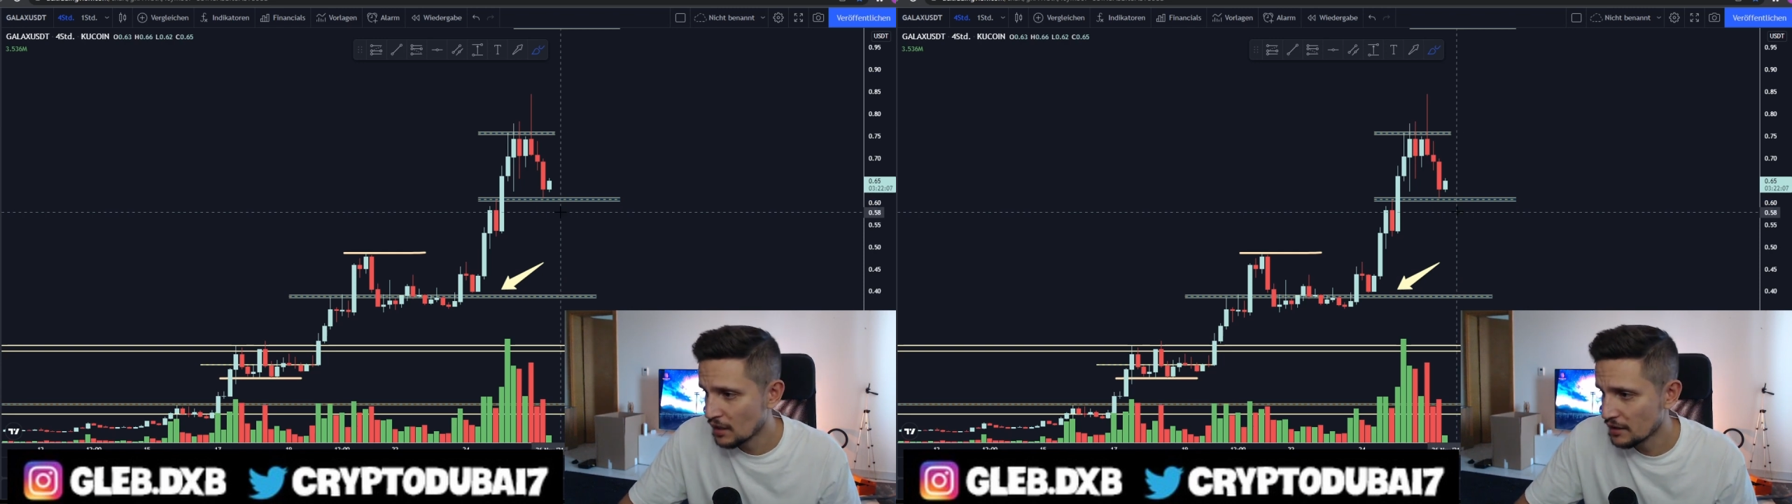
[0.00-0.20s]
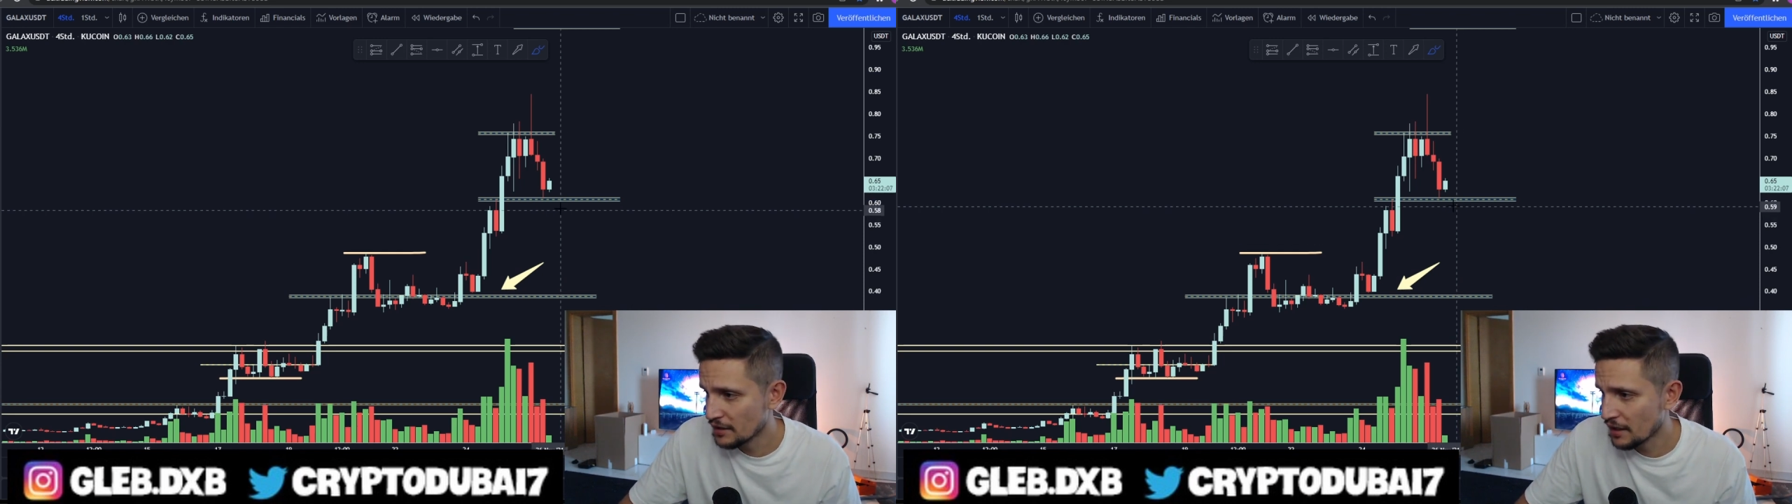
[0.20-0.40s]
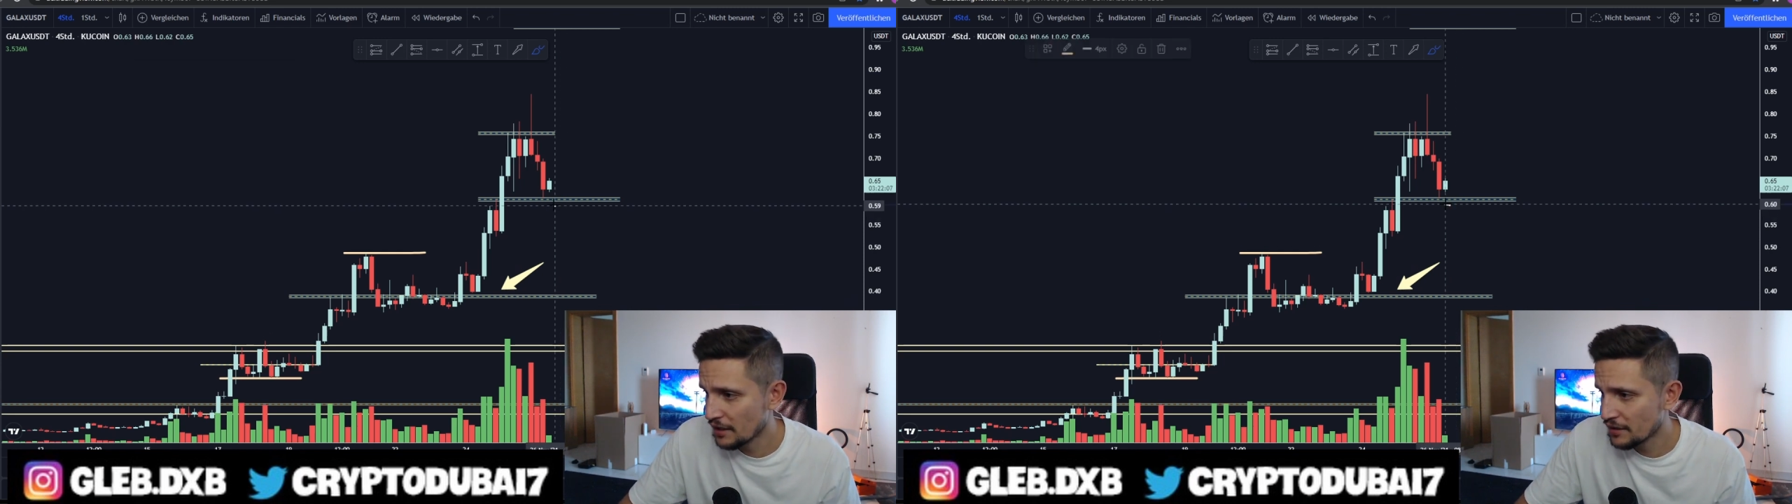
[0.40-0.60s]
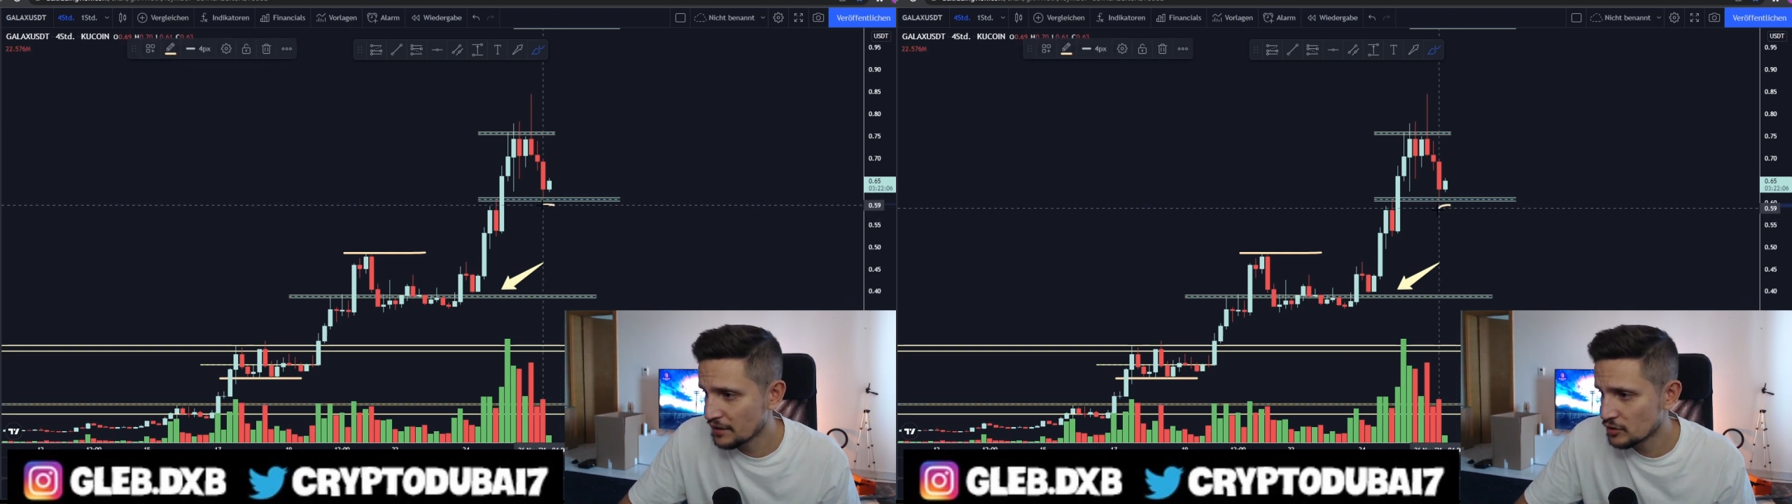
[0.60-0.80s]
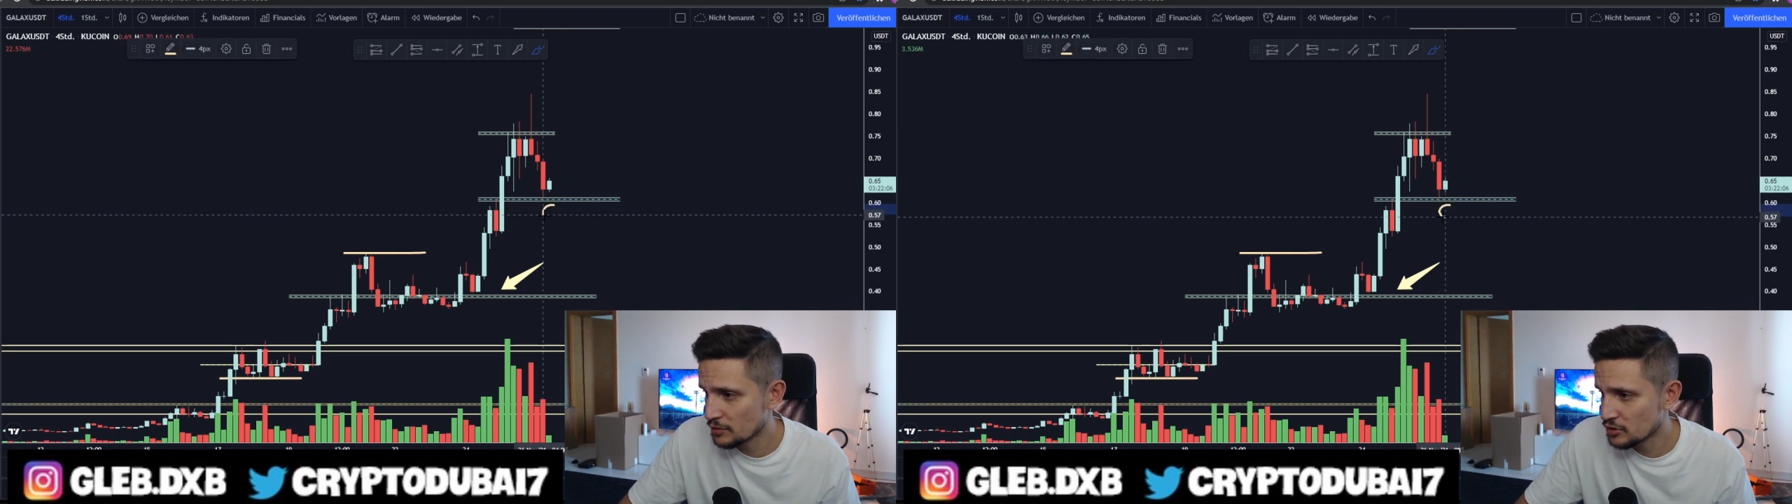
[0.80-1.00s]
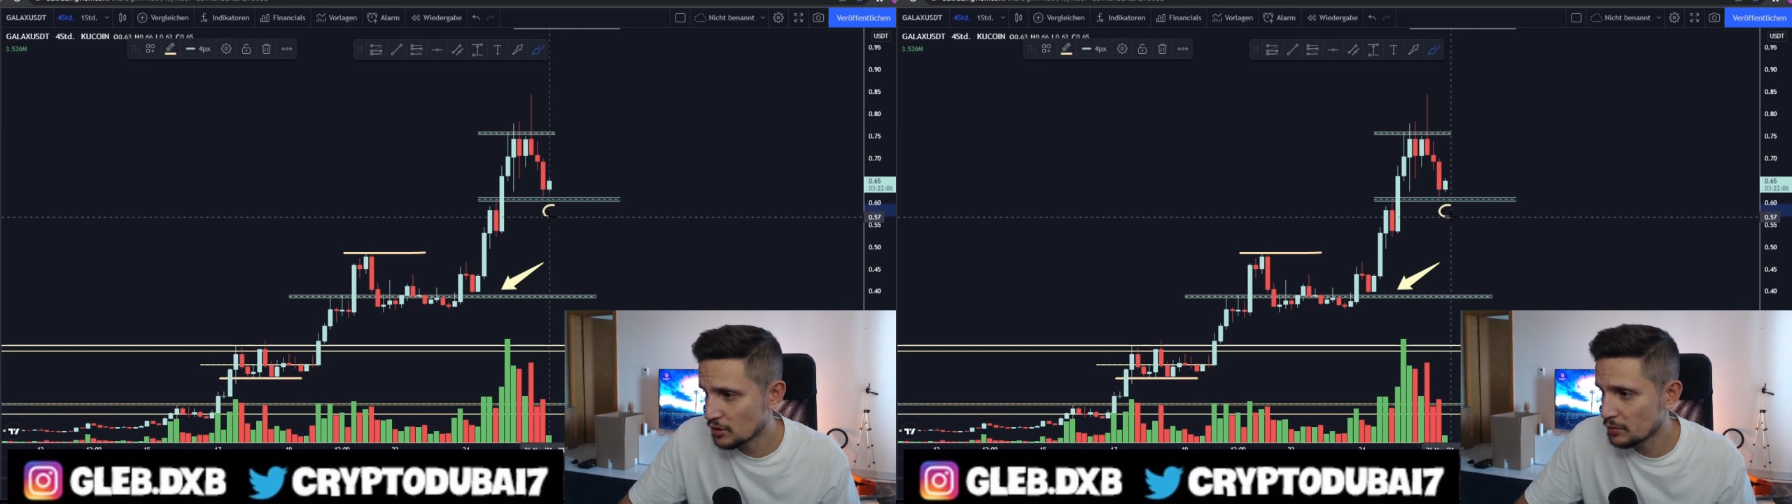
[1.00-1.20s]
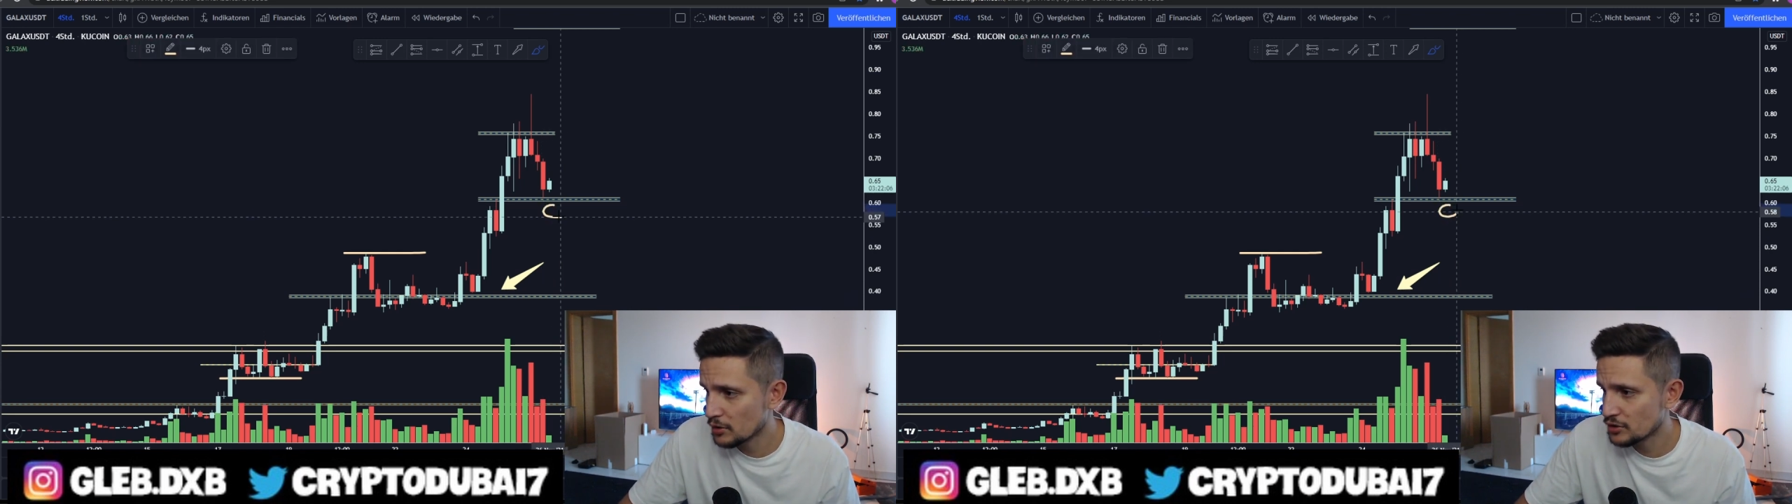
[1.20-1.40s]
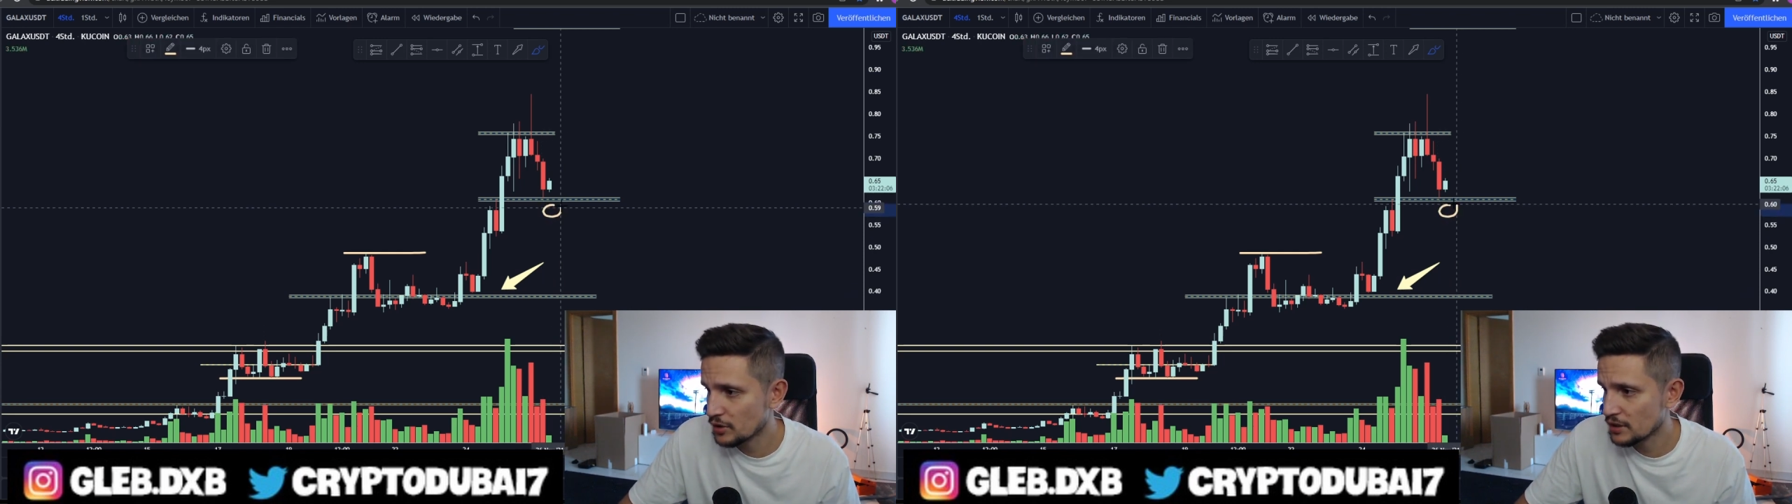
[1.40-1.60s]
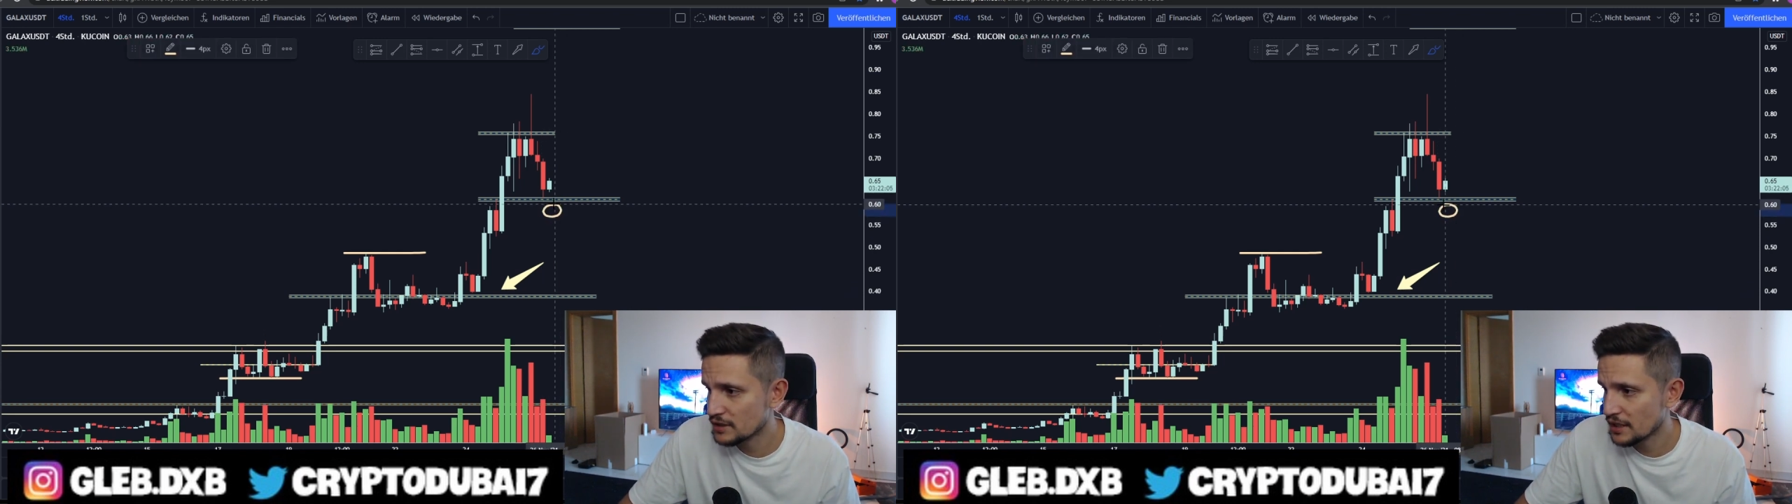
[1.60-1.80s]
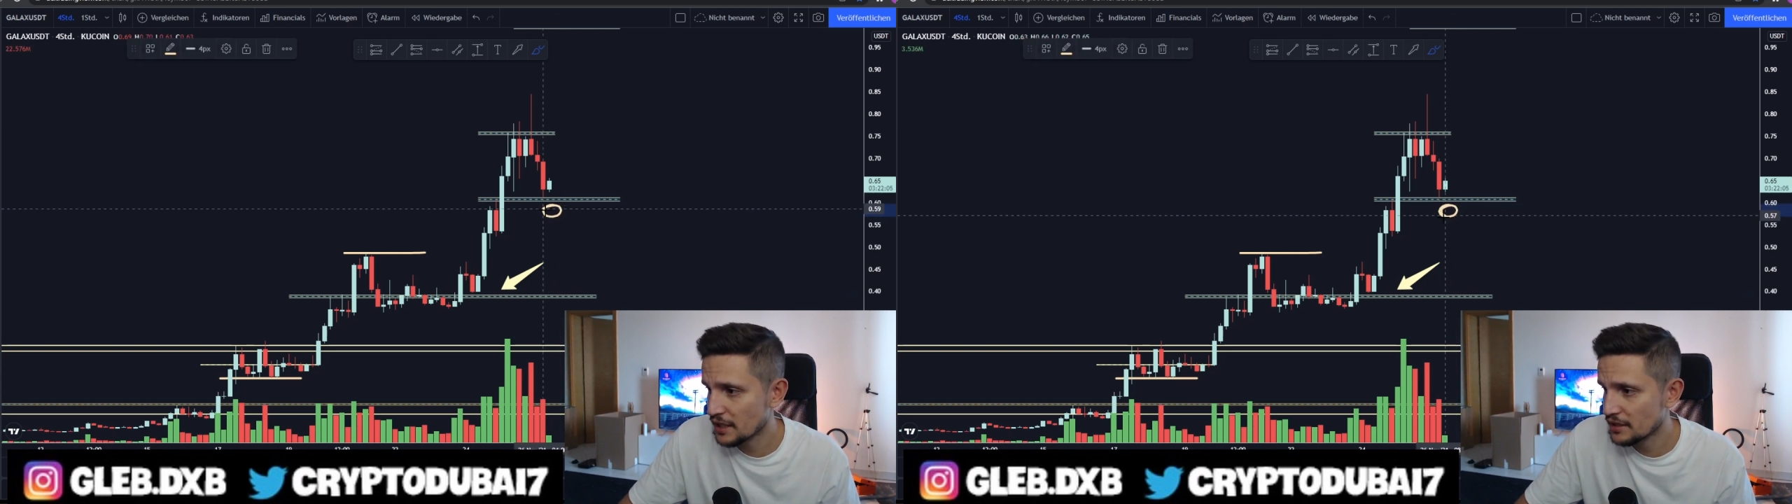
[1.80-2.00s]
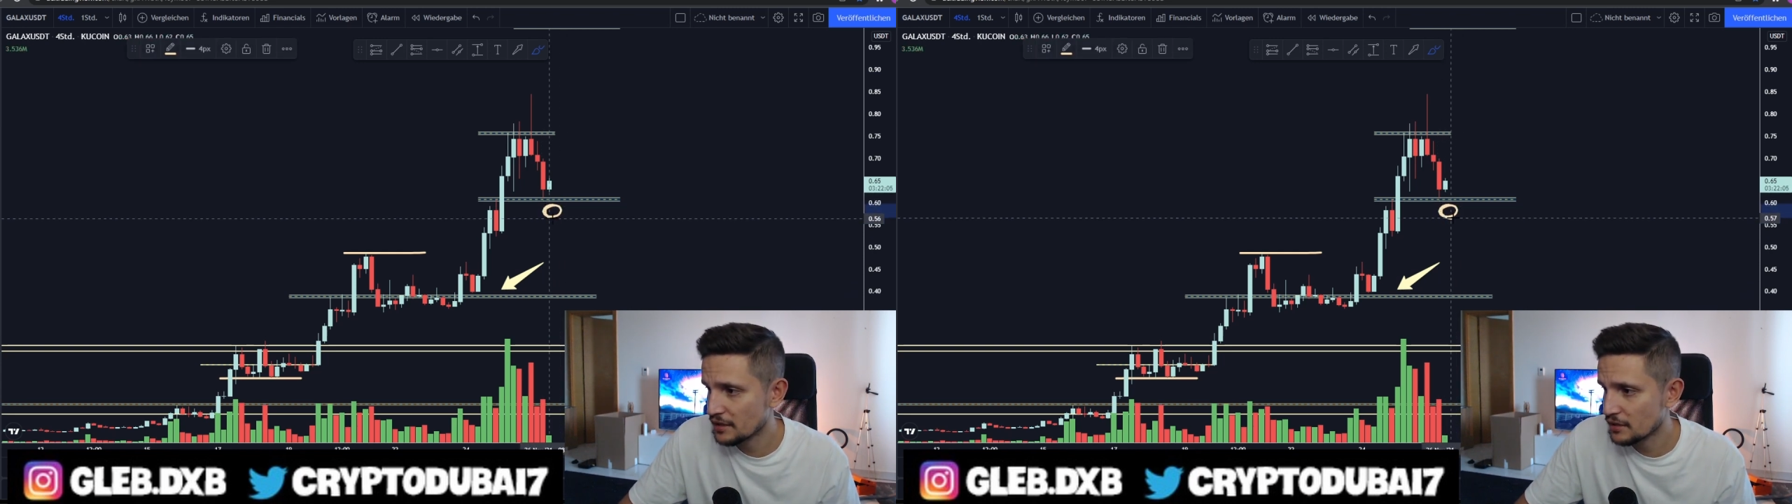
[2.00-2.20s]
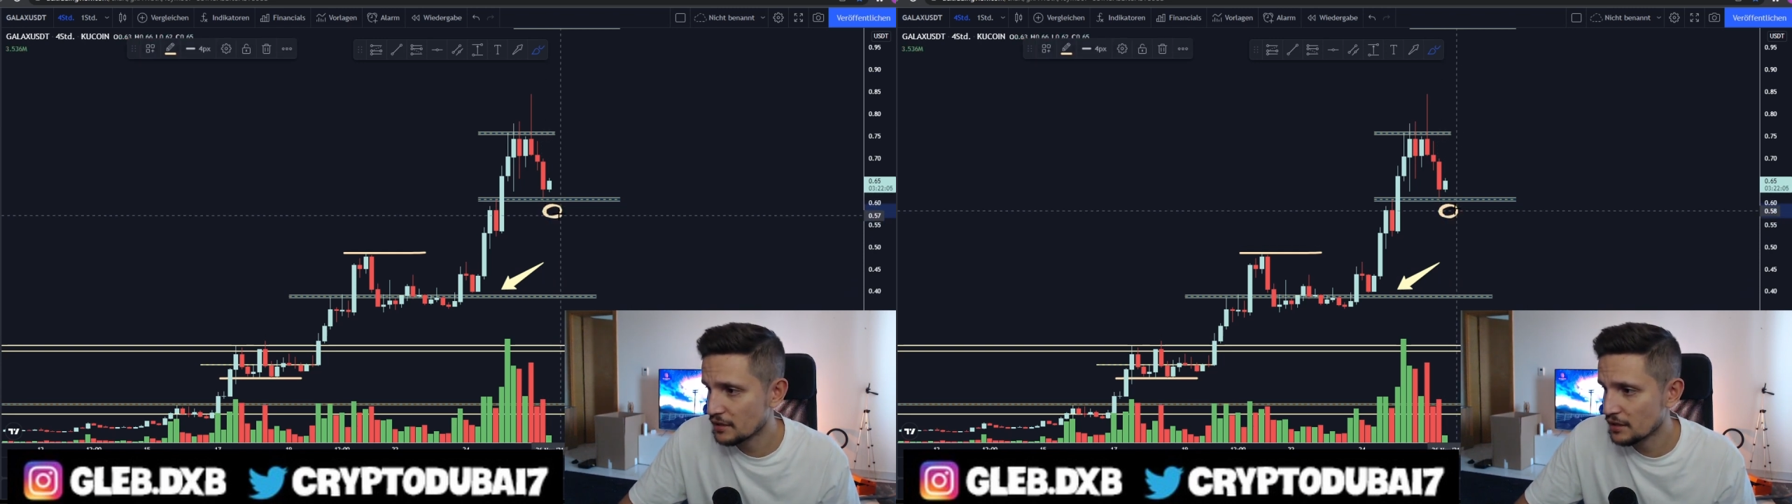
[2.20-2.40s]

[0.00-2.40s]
Then I think some stop loss orders are getting